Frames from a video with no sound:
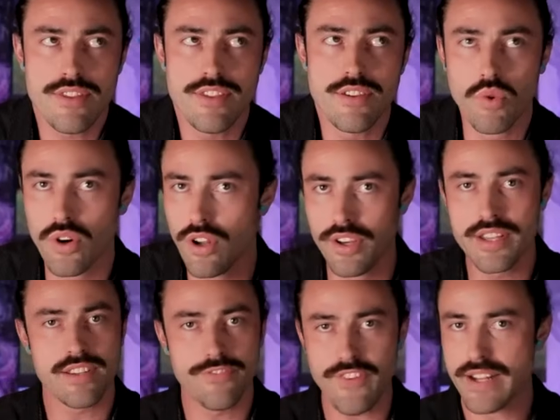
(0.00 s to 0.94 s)
the world
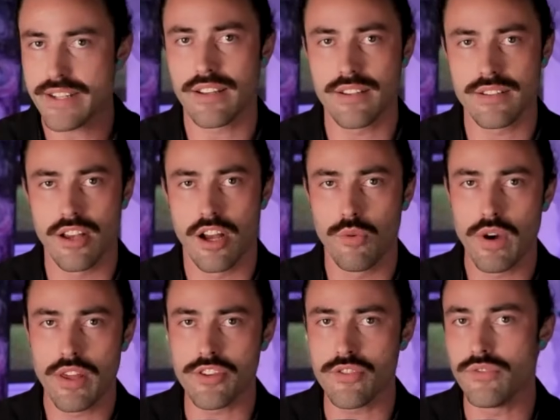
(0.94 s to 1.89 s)
is affecting us all,
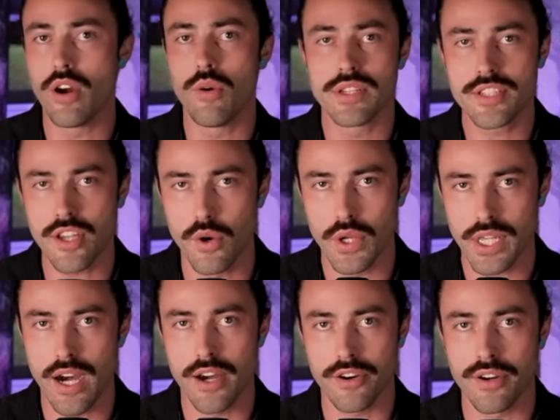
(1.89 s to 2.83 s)
whether you know what's
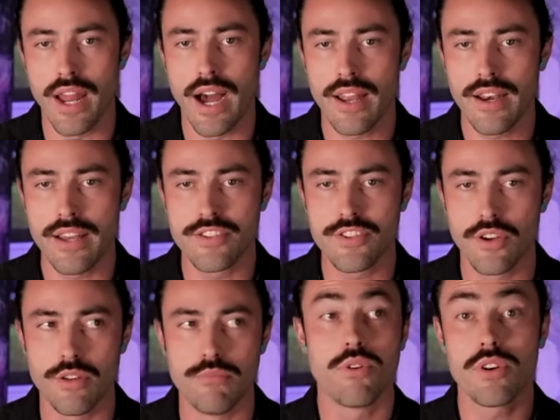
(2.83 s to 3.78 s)
going on or not. And so
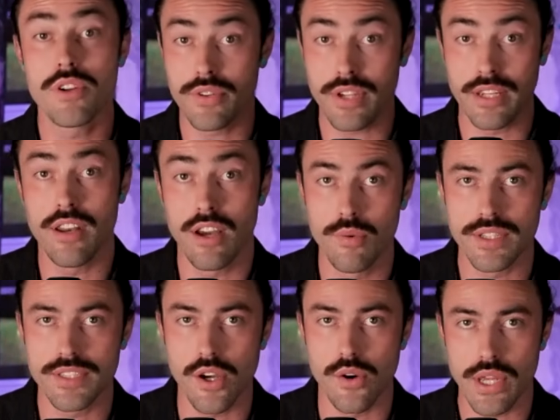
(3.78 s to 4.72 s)
the more you can know
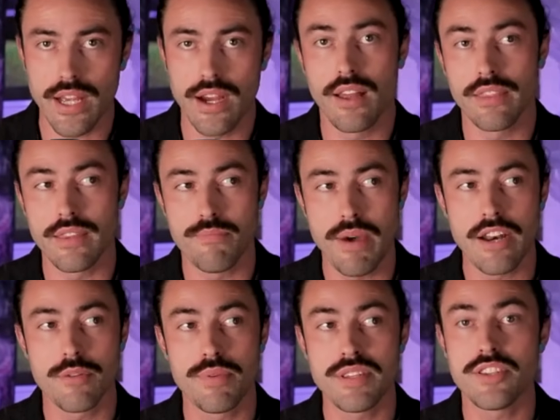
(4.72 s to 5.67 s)
what's going on, the
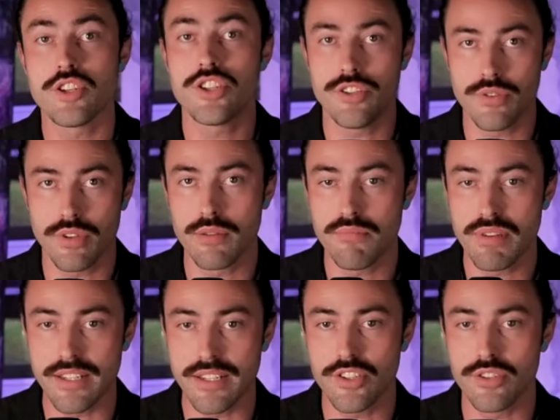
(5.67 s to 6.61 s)
better positioned you can
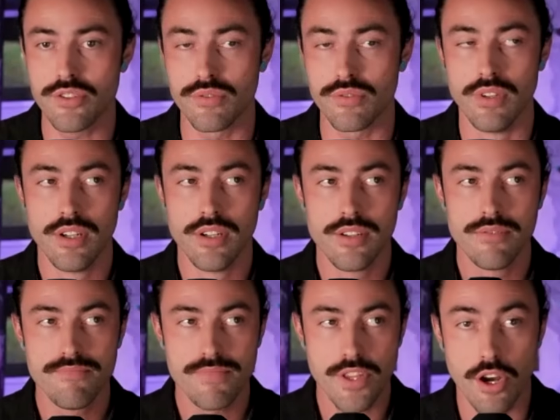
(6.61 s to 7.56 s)
be to,
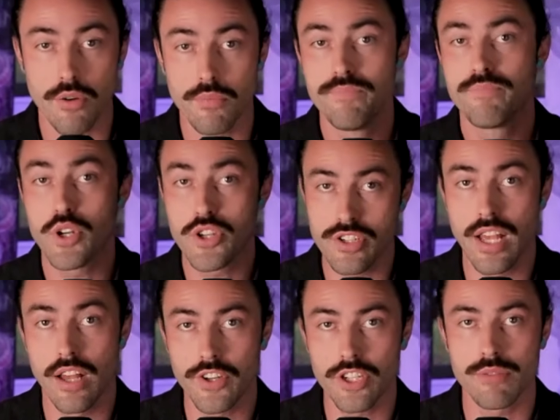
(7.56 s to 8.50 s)
you know, put
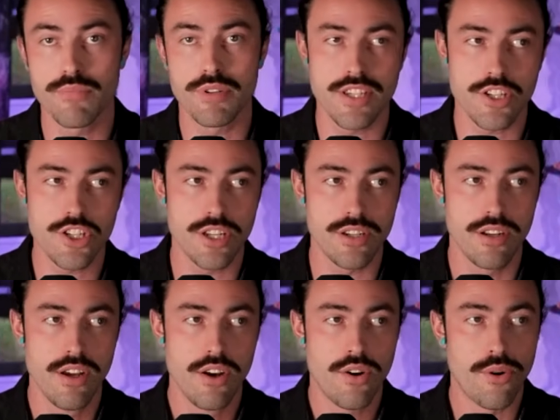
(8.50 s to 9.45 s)
yourself in a good position
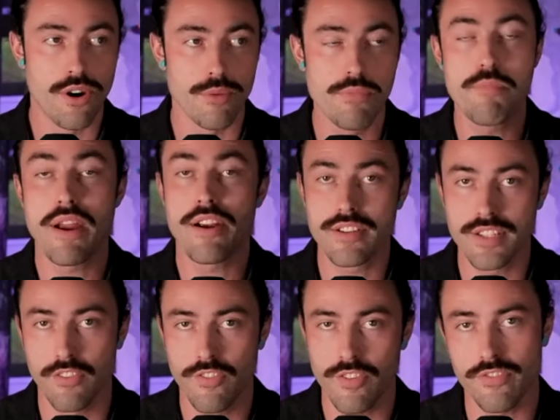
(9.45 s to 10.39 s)
or prepare
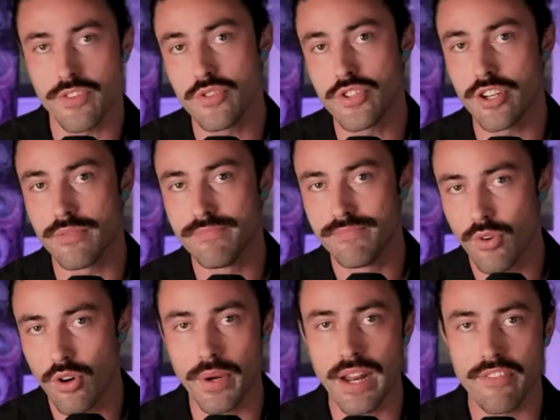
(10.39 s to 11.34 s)
yourself for the future
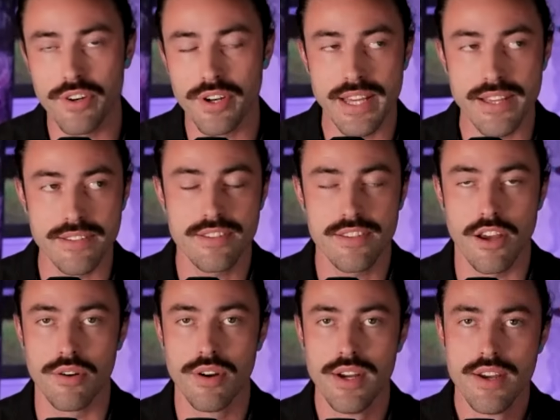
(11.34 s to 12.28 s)
or whatever it is.
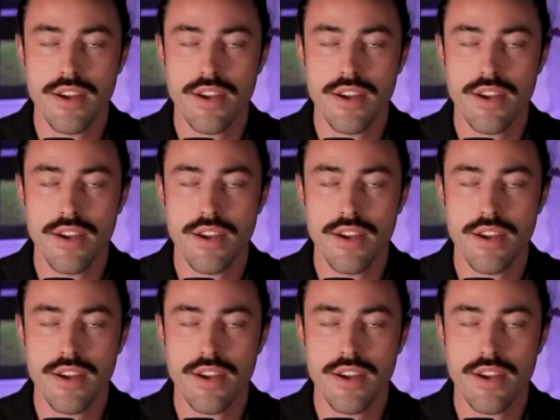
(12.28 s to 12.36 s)
So